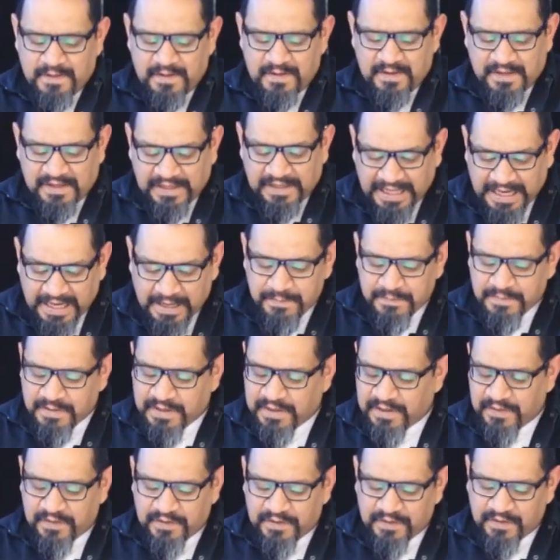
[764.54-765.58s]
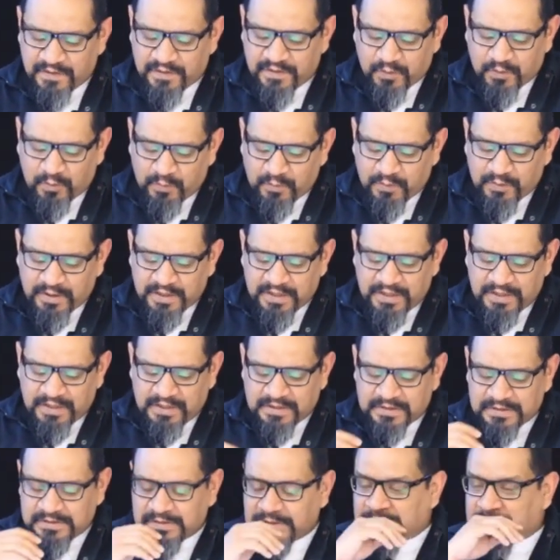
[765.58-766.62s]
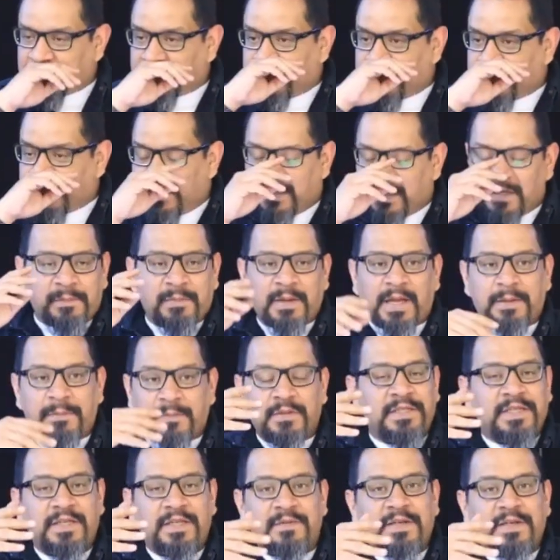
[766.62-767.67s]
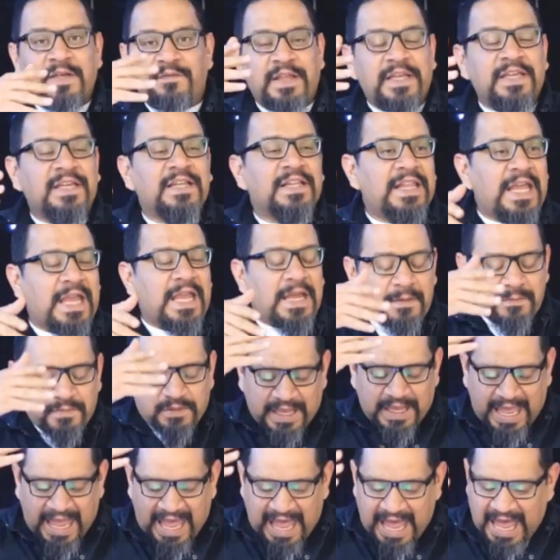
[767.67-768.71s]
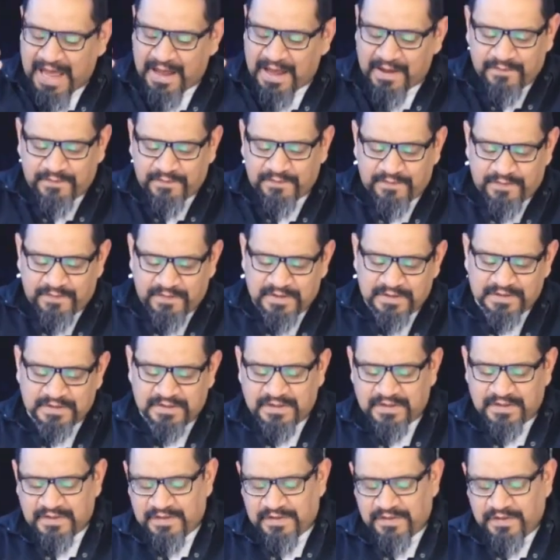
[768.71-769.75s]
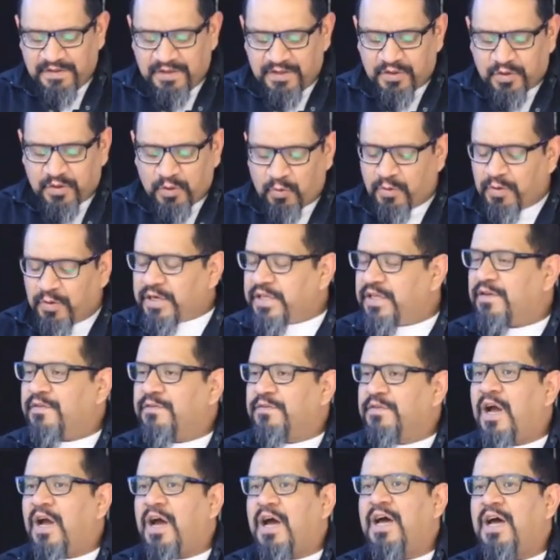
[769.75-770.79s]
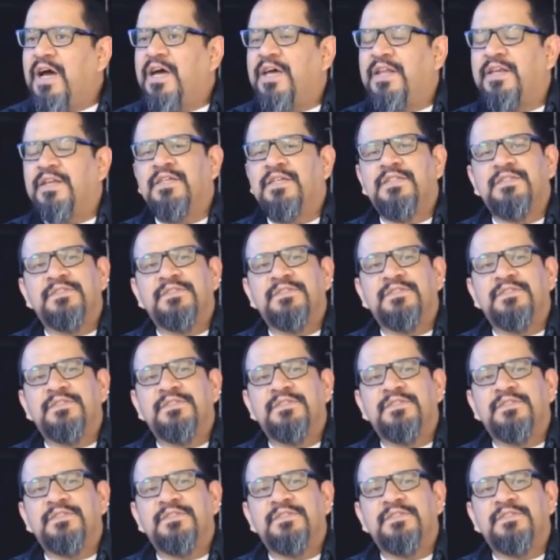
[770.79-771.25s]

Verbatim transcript: Claiming the authority, like, even if they claim to have the authority of God,